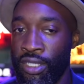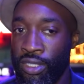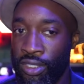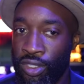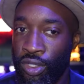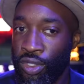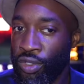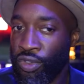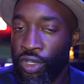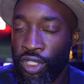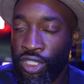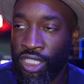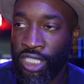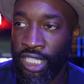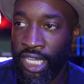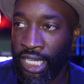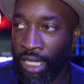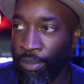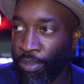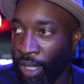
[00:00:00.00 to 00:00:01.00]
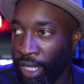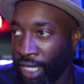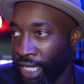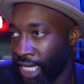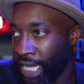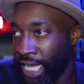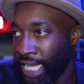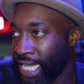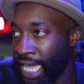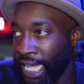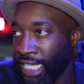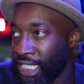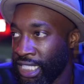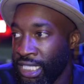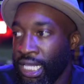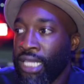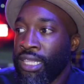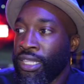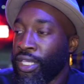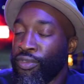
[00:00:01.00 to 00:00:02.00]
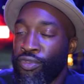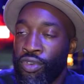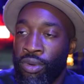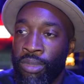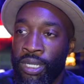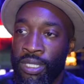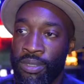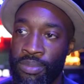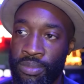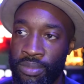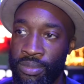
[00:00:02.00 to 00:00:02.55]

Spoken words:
So you've got to take it. But yeah, he gains nothing from it.